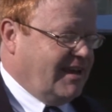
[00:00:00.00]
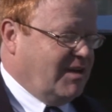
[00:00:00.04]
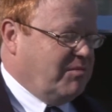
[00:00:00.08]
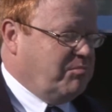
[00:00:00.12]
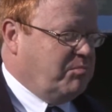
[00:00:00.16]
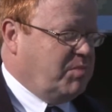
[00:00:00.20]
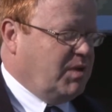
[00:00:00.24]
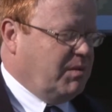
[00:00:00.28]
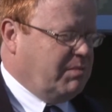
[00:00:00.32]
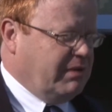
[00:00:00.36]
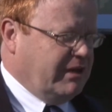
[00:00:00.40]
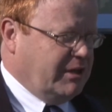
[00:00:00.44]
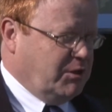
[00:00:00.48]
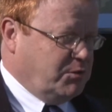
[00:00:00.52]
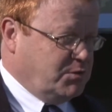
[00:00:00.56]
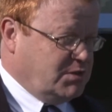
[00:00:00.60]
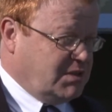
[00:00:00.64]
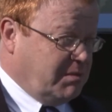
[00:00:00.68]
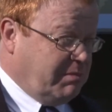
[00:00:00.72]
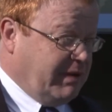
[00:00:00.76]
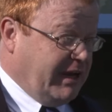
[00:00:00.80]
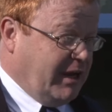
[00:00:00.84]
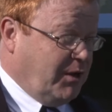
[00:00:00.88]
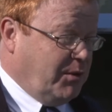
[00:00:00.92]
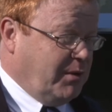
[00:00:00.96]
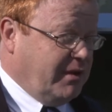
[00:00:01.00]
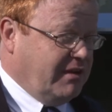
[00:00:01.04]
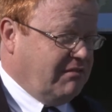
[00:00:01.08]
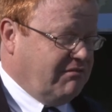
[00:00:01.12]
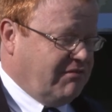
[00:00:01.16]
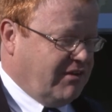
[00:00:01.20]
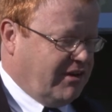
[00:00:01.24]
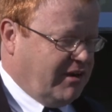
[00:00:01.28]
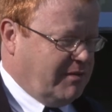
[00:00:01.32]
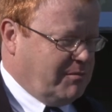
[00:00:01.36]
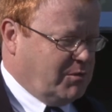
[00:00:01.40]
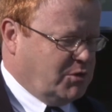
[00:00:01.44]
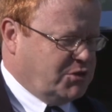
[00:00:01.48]
People use the ploughing
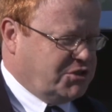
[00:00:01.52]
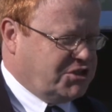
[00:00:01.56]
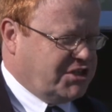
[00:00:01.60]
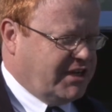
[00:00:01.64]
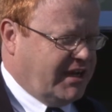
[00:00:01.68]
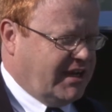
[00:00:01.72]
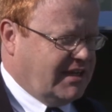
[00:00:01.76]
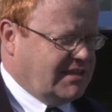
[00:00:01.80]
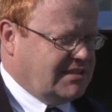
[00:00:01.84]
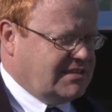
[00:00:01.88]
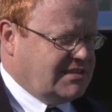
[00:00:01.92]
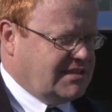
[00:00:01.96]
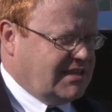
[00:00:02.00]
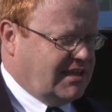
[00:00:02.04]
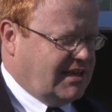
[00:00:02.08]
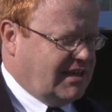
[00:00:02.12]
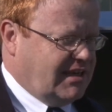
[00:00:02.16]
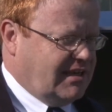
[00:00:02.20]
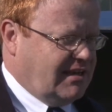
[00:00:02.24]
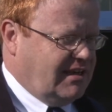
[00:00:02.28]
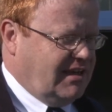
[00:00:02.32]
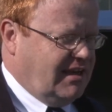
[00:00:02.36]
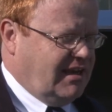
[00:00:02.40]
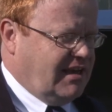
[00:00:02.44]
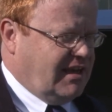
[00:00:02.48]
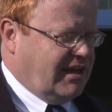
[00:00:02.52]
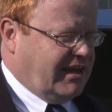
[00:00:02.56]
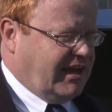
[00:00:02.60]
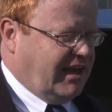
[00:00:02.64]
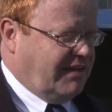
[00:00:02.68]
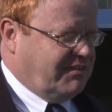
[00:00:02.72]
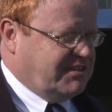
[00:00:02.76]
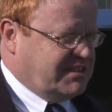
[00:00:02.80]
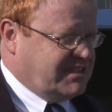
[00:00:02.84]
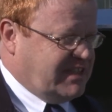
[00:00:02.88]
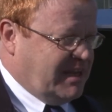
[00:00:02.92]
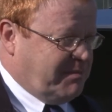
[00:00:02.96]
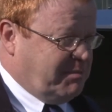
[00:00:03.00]
very much as a kind of
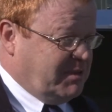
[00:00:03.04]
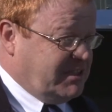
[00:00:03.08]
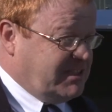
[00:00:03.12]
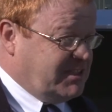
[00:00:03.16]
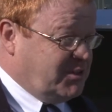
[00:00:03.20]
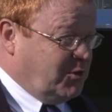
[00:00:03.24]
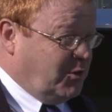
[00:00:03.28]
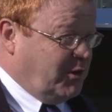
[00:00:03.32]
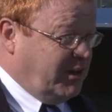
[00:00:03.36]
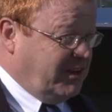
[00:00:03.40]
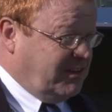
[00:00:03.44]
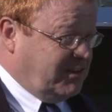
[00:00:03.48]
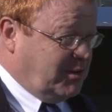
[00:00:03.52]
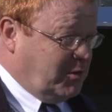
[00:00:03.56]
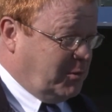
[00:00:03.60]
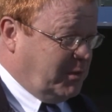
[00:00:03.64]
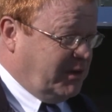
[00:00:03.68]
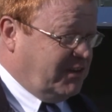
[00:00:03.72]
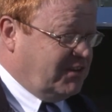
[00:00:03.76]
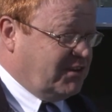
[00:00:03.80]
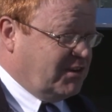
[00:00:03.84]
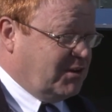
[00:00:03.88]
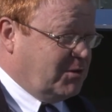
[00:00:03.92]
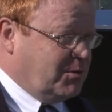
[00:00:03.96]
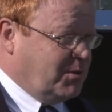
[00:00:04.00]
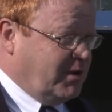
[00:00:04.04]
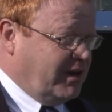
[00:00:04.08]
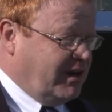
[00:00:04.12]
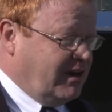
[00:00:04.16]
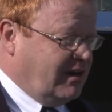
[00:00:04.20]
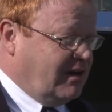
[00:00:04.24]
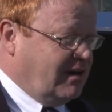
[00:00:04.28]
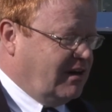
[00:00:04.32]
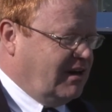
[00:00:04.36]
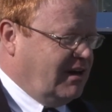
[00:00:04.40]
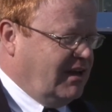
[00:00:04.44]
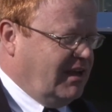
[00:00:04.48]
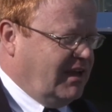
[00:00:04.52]
a stepping stone into the winter,
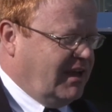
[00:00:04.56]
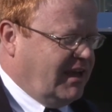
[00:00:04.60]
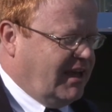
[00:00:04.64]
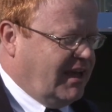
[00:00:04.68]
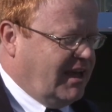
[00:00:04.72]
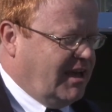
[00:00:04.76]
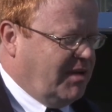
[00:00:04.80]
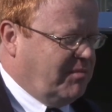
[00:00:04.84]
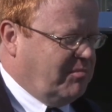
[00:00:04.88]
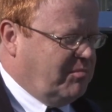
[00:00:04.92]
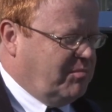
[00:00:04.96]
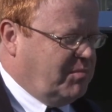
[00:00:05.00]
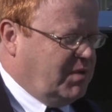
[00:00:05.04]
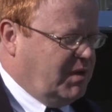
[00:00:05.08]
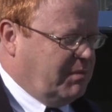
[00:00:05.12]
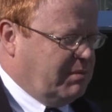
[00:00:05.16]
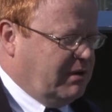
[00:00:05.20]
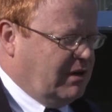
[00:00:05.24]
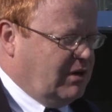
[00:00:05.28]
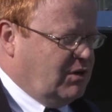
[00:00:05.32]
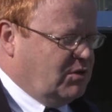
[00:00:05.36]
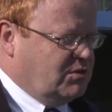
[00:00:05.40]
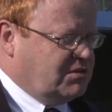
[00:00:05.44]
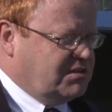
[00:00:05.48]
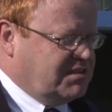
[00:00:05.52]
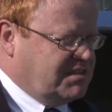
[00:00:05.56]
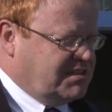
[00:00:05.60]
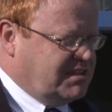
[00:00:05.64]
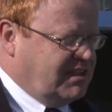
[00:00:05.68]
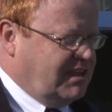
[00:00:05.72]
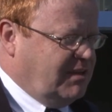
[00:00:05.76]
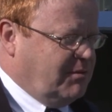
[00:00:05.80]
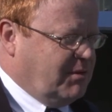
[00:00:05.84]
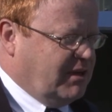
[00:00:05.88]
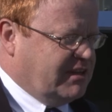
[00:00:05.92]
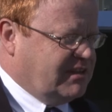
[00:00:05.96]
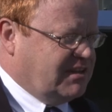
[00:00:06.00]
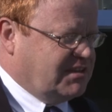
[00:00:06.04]
where people look to see
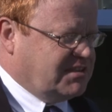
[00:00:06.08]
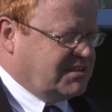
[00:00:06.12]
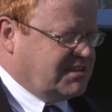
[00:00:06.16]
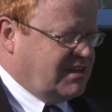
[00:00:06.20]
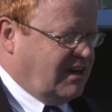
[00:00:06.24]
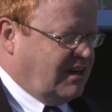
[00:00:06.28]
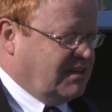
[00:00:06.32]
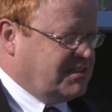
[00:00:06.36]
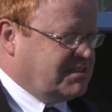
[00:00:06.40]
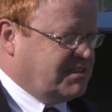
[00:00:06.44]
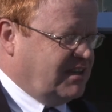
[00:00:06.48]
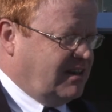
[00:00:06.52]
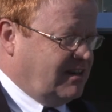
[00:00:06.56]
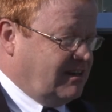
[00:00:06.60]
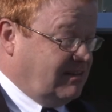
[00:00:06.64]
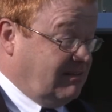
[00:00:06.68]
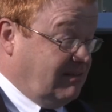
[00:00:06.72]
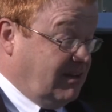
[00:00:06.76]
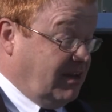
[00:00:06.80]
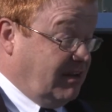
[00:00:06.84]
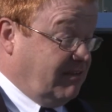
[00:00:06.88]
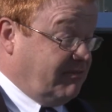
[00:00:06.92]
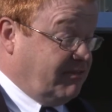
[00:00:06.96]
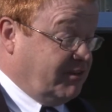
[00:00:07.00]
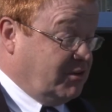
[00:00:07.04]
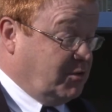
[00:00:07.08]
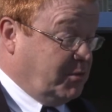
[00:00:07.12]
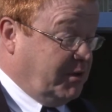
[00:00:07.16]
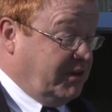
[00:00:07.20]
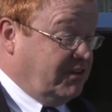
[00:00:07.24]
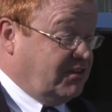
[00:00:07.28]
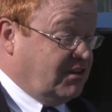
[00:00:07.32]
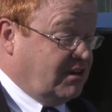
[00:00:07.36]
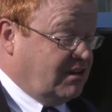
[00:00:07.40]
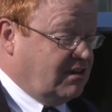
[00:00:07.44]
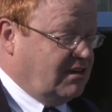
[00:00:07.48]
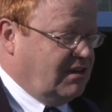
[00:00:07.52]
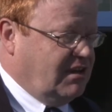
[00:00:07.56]
what their stocks are like for the
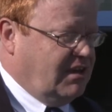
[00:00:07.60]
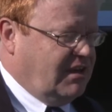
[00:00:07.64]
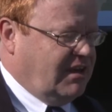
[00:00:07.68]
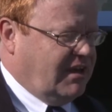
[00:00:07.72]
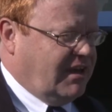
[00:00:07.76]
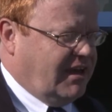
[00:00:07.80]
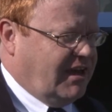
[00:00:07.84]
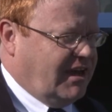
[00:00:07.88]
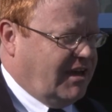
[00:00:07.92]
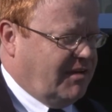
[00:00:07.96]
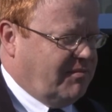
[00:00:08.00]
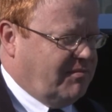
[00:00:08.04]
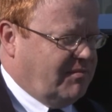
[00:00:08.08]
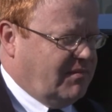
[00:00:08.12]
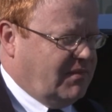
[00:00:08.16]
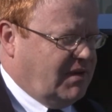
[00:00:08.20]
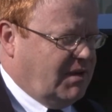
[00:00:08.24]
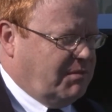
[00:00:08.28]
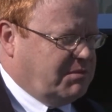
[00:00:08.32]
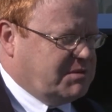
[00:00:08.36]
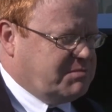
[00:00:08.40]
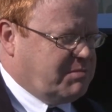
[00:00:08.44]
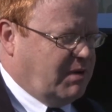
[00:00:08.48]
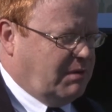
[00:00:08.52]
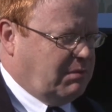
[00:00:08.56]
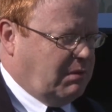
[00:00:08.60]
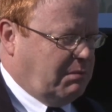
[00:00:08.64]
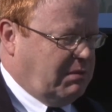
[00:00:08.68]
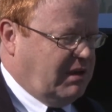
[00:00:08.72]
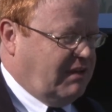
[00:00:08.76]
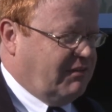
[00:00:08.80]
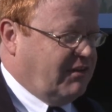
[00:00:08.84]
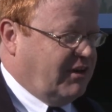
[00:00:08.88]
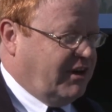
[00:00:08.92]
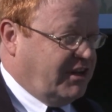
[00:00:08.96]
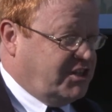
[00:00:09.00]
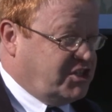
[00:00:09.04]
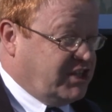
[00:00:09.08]
winter. It was probably a
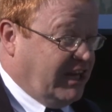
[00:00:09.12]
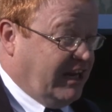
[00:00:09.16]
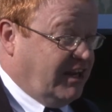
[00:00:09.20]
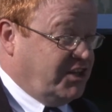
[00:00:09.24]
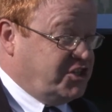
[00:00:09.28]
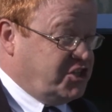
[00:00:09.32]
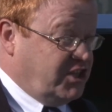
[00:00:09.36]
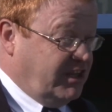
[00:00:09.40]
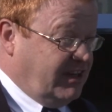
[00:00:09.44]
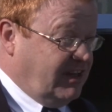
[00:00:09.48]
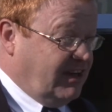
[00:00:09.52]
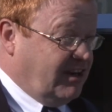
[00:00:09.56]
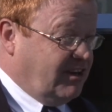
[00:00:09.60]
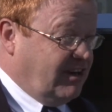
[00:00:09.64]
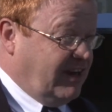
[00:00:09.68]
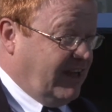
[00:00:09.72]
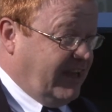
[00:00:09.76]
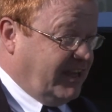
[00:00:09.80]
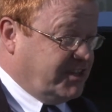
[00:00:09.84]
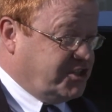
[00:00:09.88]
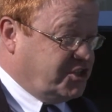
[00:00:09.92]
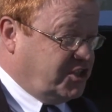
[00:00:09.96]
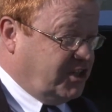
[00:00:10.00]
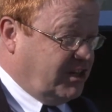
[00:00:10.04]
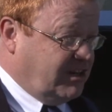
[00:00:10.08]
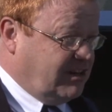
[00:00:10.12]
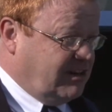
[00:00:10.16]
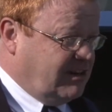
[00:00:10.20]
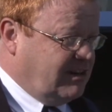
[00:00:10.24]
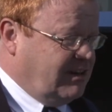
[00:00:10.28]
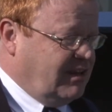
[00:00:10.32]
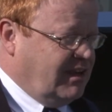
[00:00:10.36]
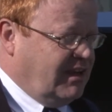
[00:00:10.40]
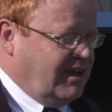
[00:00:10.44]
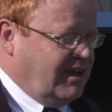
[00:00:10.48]
very challenging year last year,